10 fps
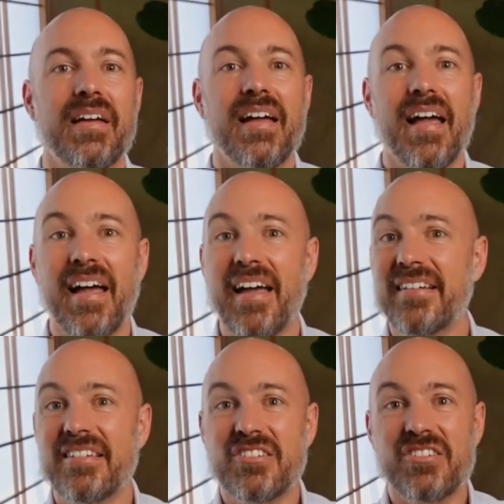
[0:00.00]

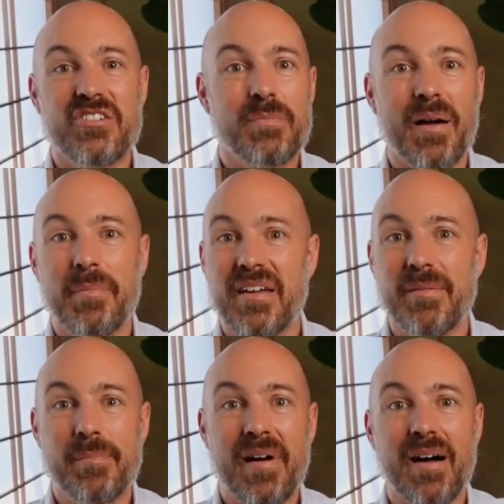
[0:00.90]
And you might be a
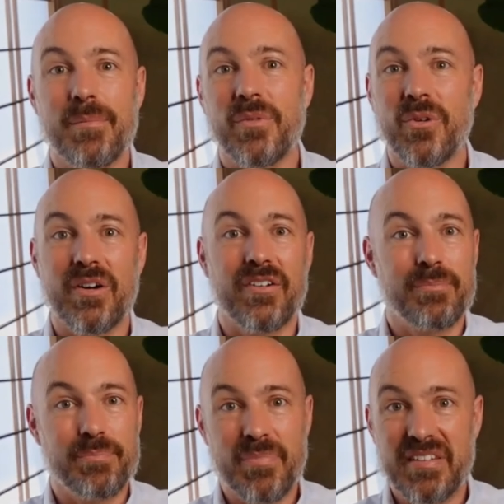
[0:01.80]
mum or a
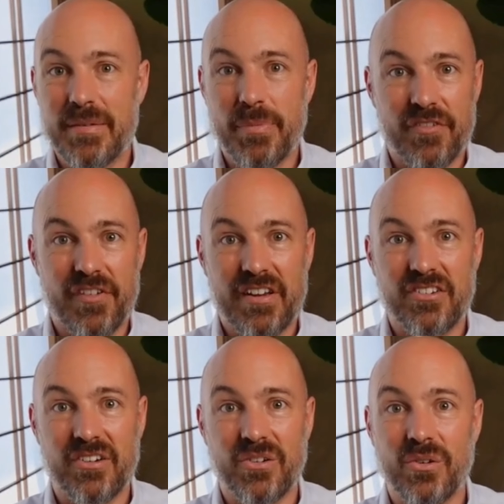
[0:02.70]
busy
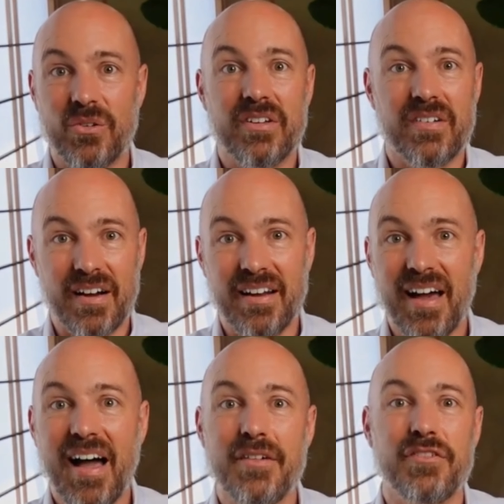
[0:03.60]
professional, you've got a
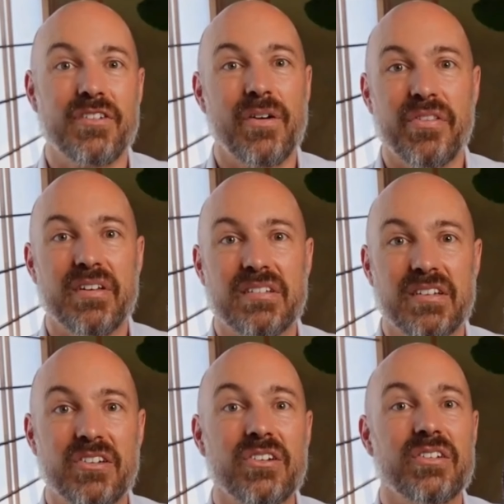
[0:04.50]
life, you've got things to
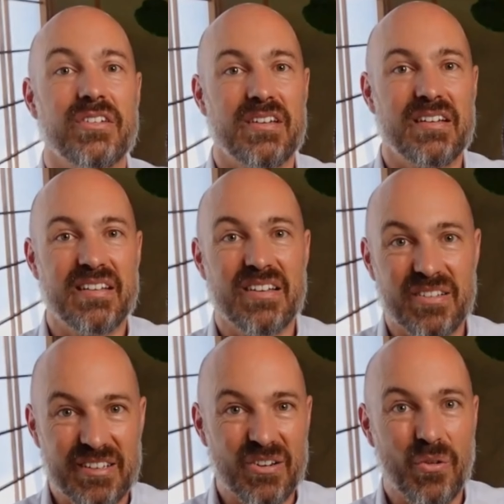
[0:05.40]
do, so you need those
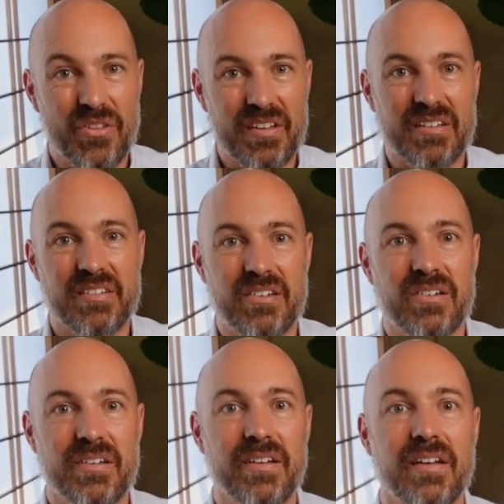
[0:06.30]
little things to
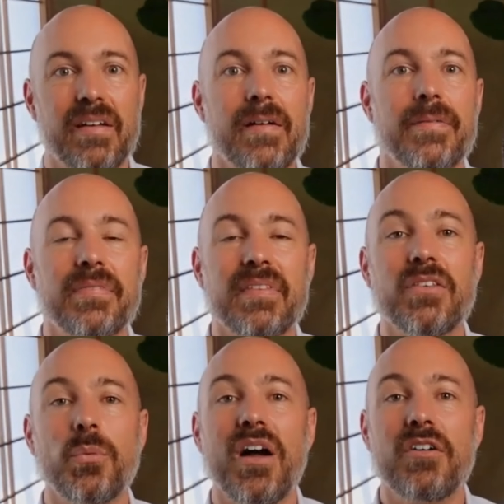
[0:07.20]
do. And
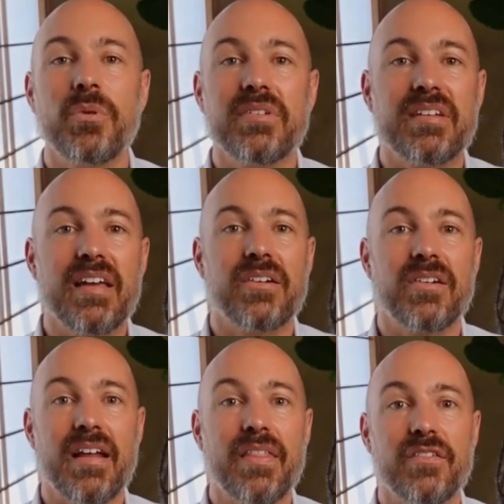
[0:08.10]
that's why I've put together
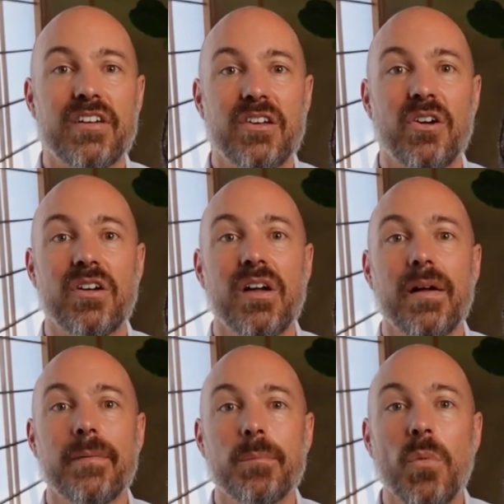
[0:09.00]
another video,
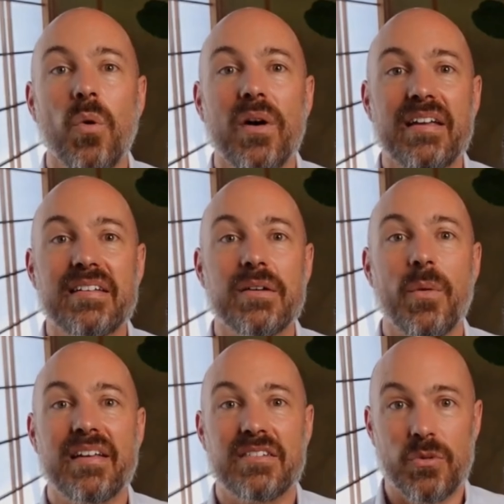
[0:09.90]
more easy
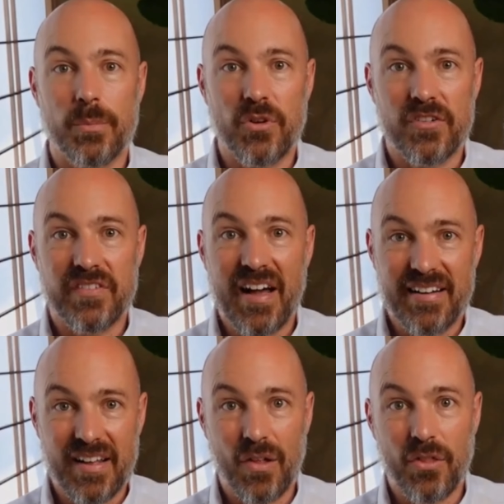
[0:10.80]
ways to improve gut
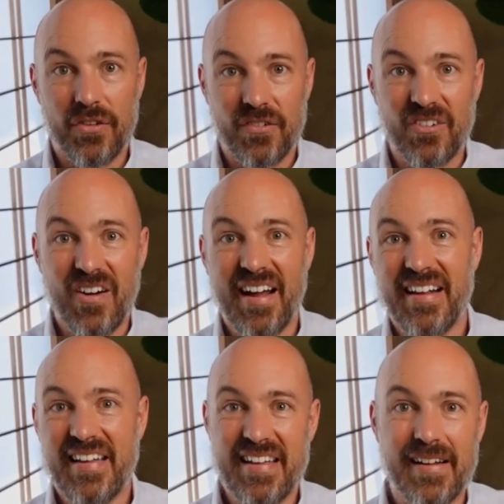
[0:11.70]
health, right
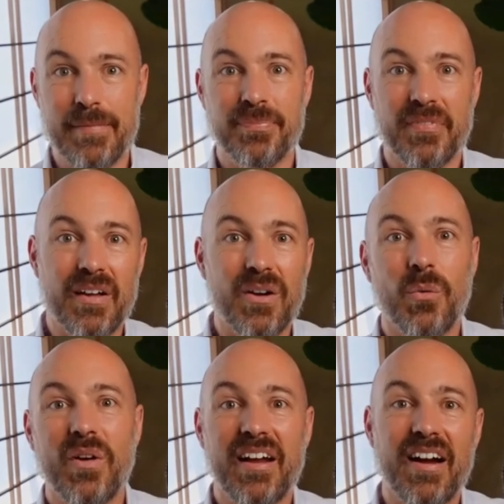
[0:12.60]
here,
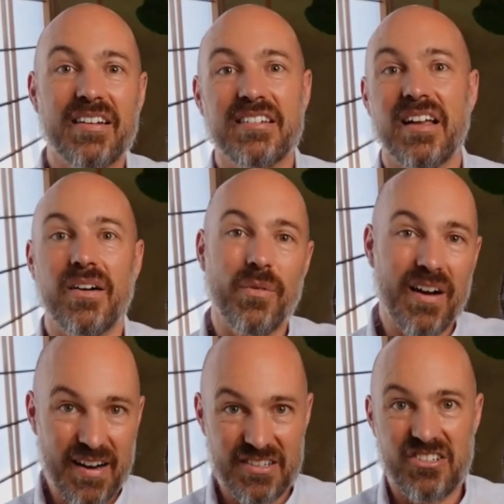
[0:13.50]
where
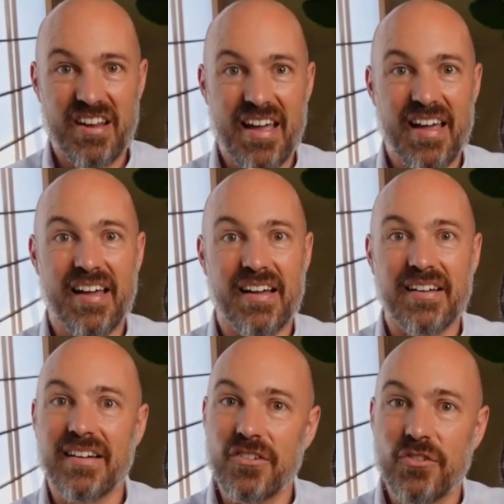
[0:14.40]
I share
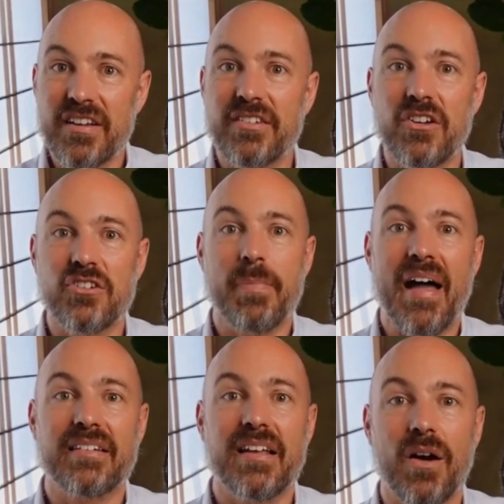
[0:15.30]

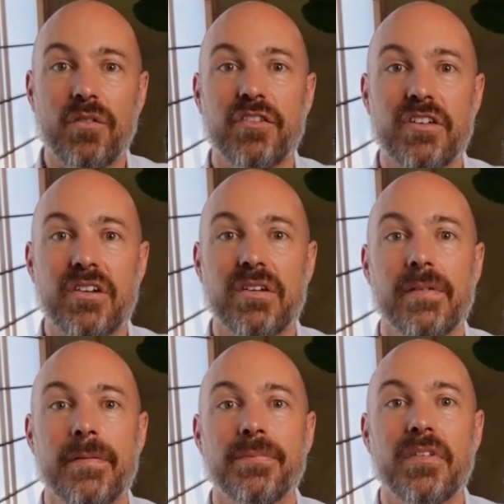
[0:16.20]
research-backed help for you.
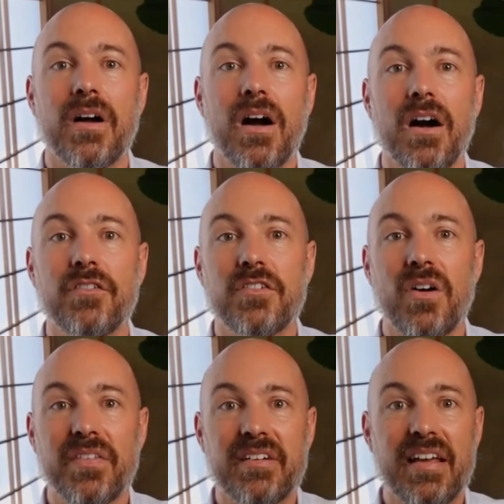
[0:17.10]
I've
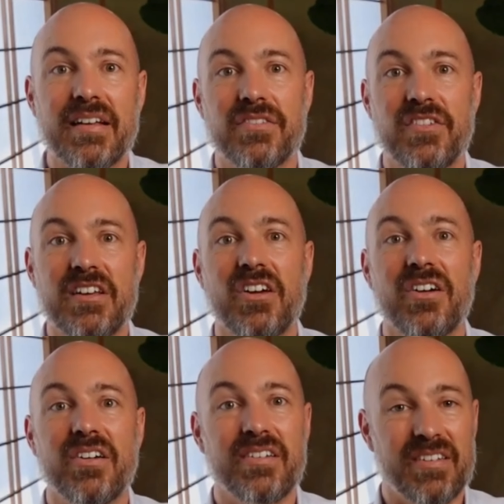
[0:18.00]
got the next
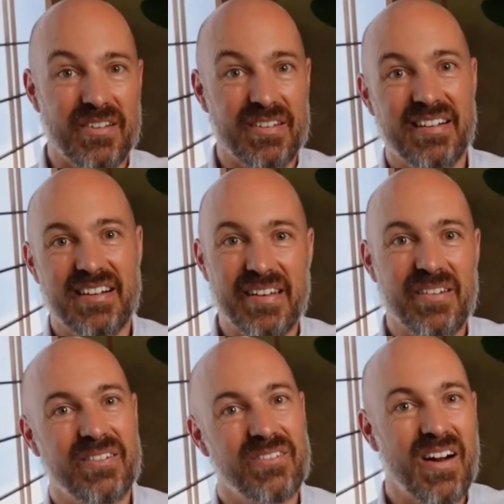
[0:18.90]
video, so click on right